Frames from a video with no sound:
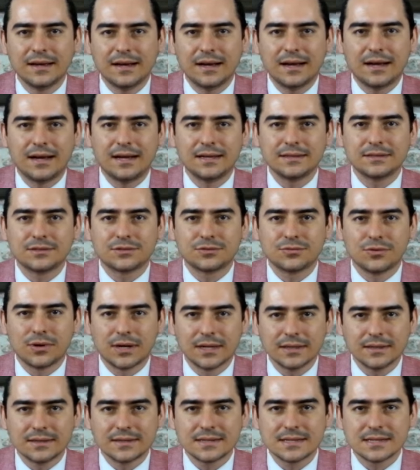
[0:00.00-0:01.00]
and to
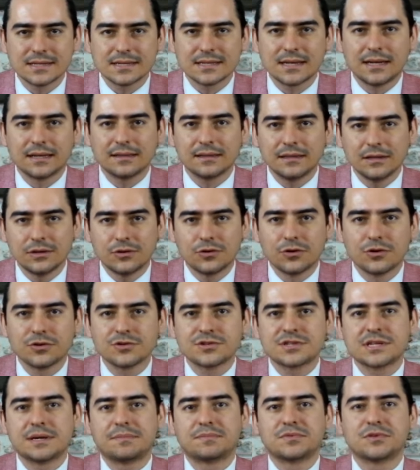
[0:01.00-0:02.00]
understand the
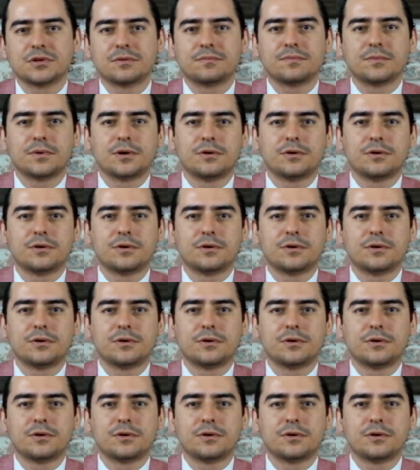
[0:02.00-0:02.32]
concept of